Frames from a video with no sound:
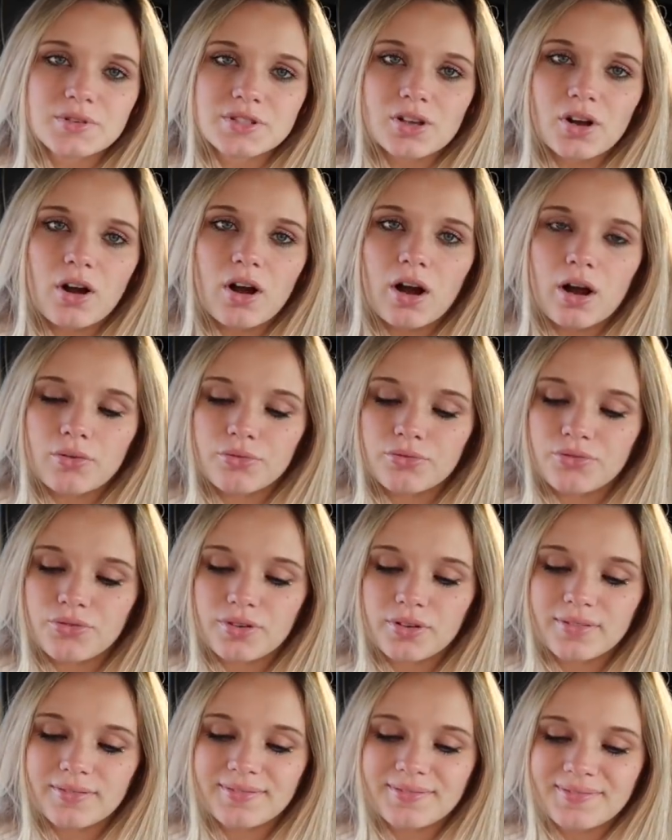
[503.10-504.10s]
was off.
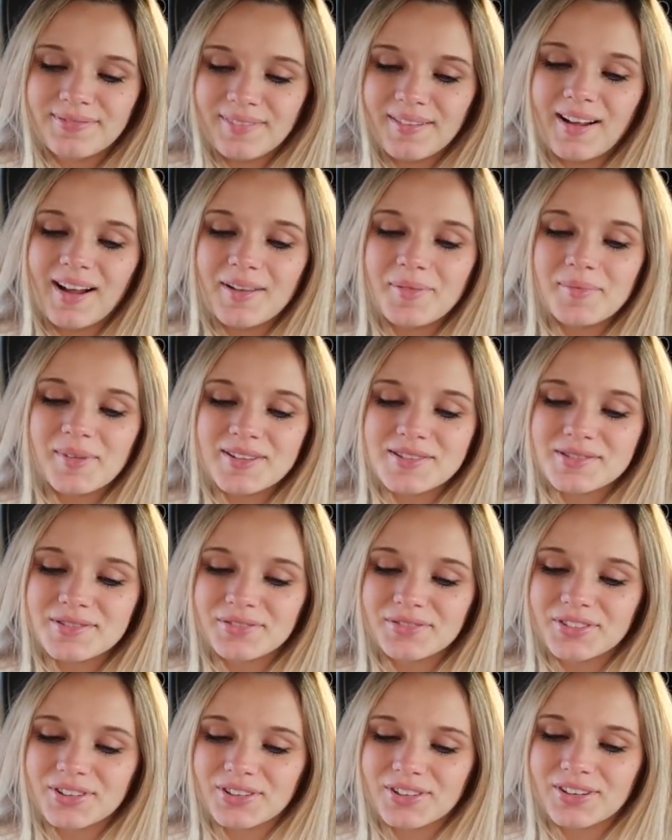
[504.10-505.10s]
I must
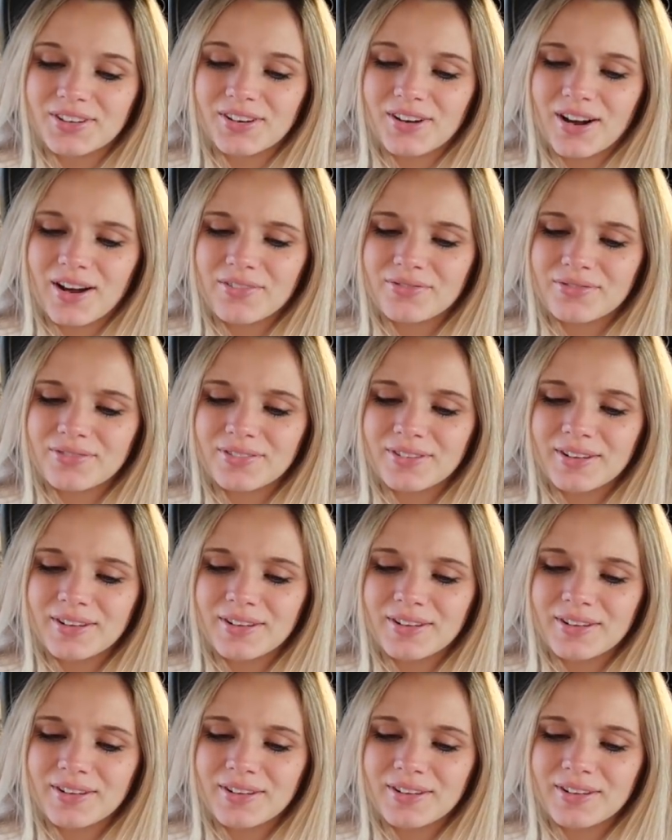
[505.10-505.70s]
have turned it off